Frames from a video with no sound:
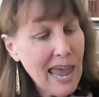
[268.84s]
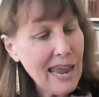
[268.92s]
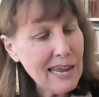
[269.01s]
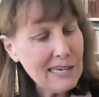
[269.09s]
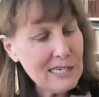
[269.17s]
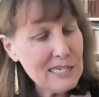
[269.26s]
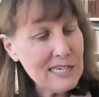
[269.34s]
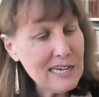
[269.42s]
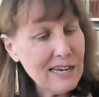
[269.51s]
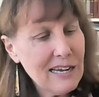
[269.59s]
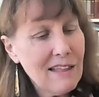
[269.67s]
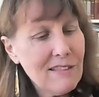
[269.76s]
And
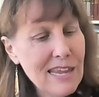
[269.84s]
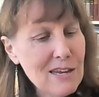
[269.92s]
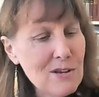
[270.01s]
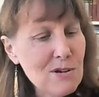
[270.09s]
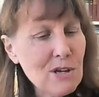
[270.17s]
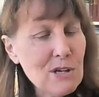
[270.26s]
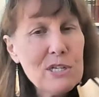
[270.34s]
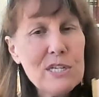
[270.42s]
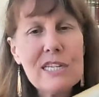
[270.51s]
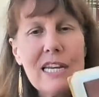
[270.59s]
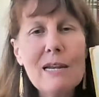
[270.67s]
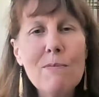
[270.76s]
uh, there you can
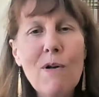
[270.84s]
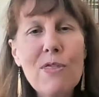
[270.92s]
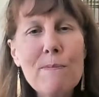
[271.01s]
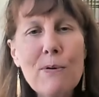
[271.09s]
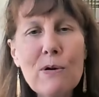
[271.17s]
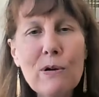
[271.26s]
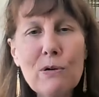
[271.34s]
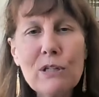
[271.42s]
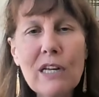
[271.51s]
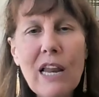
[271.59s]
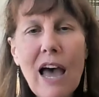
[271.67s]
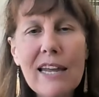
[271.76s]
see what the book
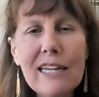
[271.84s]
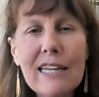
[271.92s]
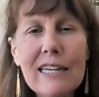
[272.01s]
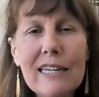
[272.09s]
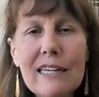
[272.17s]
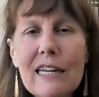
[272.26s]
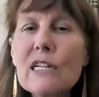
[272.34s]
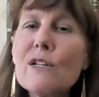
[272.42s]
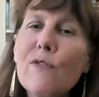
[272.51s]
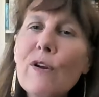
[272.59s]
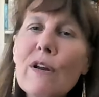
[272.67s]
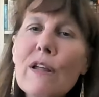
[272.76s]
looked like in
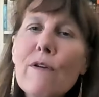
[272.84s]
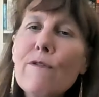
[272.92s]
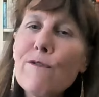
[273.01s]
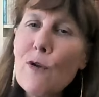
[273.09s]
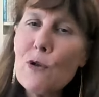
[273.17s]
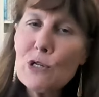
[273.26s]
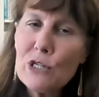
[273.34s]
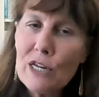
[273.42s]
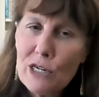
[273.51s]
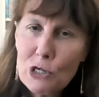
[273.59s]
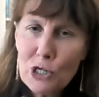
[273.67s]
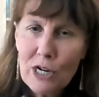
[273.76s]
its very first
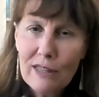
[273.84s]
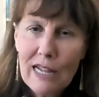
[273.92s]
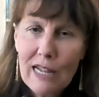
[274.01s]
edition.